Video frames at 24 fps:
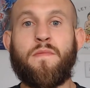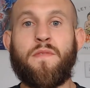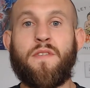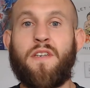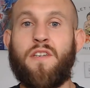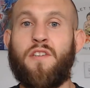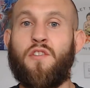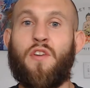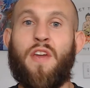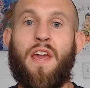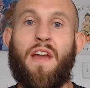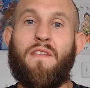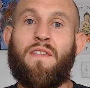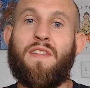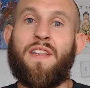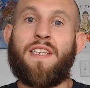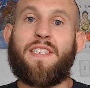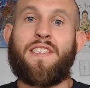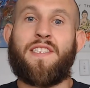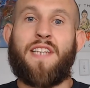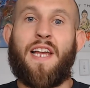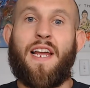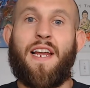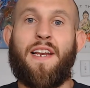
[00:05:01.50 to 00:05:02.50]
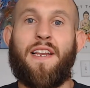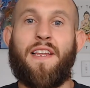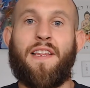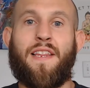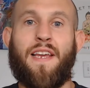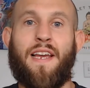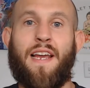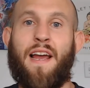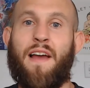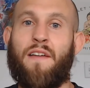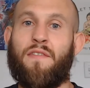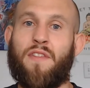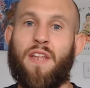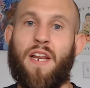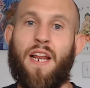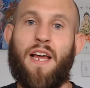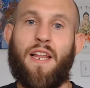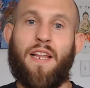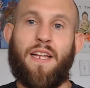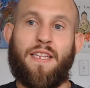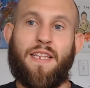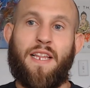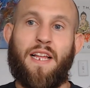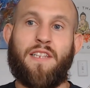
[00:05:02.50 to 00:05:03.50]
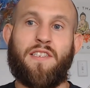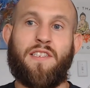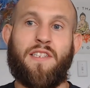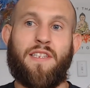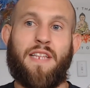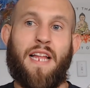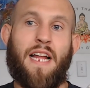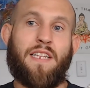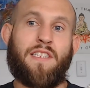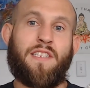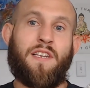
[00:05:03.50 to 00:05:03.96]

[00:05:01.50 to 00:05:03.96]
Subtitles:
you can't really say anything after that. Like, that's